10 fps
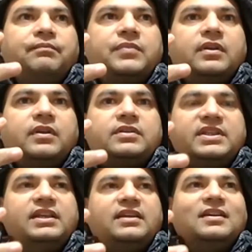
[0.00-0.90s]

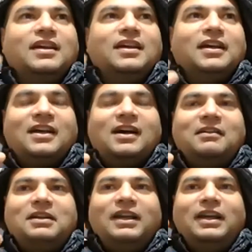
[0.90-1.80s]
see, the
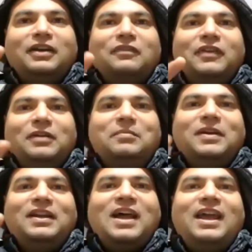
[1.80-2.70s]
leader will be
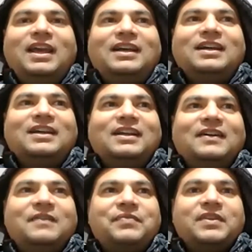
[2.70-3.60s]
like,
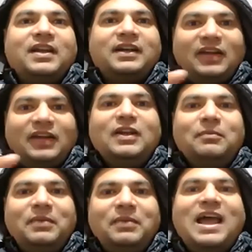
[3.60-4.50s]
the team will
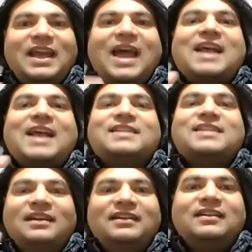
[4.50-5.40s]
be like as the
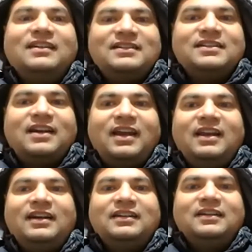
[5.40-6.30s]
leader is,
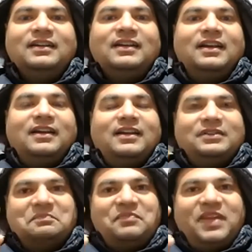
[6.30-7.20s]
right?
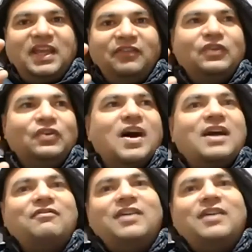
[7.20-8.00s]
So if you are very